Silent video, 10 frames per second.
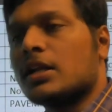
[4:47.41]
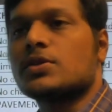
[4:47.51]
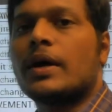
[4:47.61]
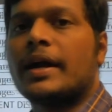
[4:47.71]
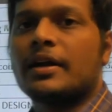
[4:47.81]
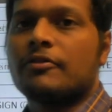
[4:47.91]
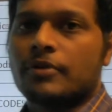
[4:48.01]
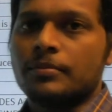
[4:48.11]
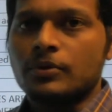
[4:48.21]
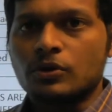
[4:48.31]
added
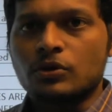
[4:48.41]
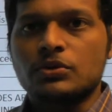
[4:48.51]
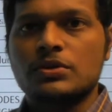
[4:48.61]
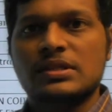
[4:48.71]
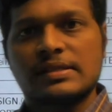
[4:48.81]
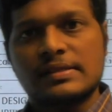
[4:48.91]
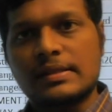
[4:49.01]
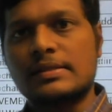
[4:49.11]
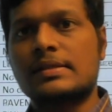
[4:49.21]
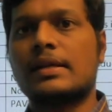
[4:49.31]
from
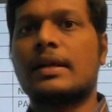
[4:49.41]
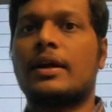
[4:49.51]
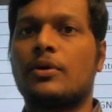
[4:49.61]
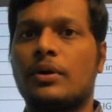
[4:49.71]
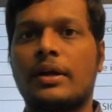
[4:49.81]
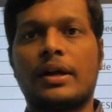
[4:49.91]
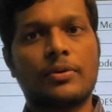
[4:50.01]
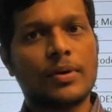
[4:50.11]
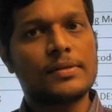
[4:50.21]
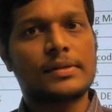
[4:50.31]
2016 gate only it
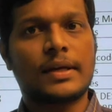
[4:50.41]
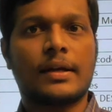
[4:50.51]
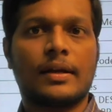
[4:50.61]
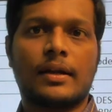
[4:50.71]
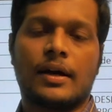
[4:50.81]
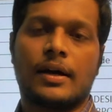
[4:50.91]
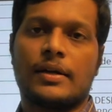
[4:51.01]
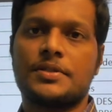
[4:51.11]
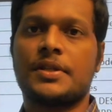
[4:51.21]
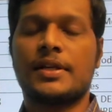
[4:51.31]
was there in uh,
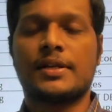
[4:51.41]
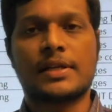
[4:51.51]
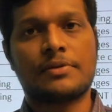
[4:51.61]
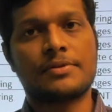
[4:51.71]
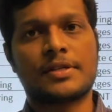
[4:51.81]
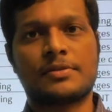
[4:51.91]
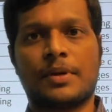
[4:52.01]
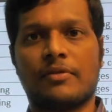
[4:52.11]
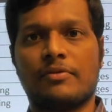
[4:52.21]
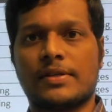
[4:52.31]
engineering services
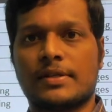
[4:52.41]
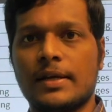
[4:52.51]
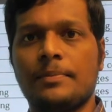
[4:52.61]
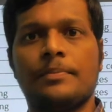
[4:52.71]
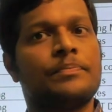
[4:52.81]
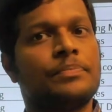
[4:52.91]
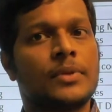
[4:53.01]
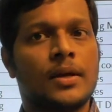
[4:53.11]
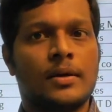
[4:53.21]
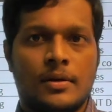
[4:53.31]
previously
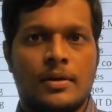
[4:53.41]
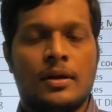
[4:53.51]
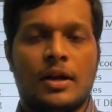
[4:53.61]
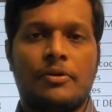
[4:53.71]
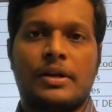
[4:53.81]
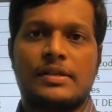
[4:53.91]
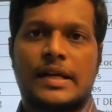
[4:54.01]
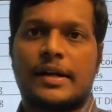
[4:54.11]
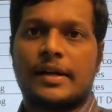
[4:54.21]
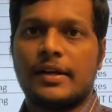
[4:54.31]
now it is
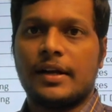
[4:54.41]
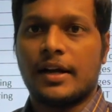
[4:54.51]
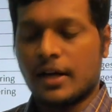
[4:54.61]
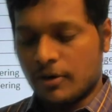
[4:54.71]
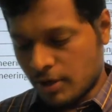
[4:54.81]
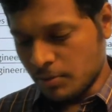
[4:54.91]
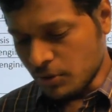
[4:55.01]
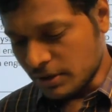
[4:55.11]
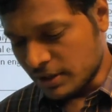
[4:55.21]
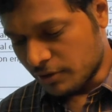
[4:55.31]
added in gate and one more
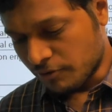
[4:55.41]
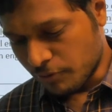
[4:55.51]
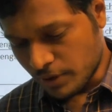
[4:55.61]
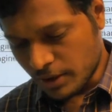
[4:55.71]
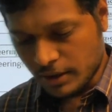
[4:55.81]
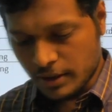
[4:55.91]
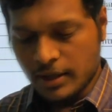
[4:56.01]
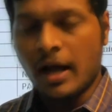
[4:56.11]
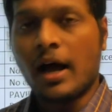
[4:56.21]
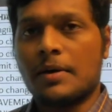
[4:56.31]
thing if we
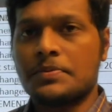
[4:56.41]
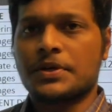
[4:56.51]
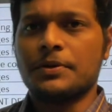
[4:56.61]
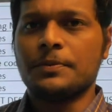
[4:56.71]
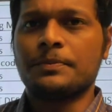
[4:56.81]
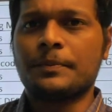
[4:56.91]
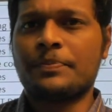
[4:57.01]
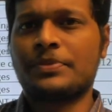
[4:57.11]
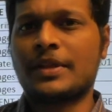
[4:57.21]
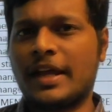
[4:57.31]
observe
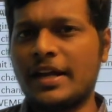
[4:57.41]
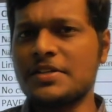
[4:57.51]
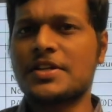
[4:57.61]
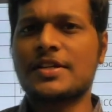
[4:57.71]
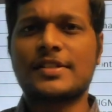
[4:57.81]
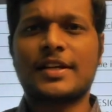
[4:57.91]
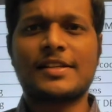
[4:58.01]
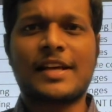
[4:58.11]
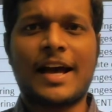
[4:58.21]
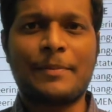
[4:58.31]
any change that is
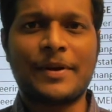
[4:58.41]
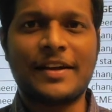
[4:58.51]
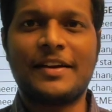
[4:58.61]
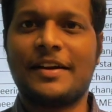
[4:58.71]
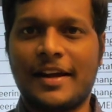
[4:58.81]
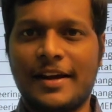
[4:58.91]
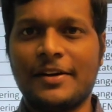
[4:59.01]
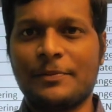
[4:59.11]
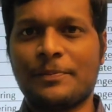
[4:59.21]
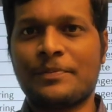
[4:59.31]
happening in gate
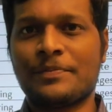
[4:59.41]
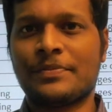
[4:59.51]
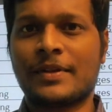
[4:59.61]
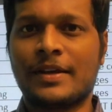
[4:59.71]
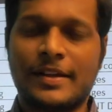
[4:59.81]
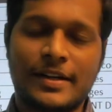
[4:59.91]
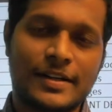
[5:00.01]
that is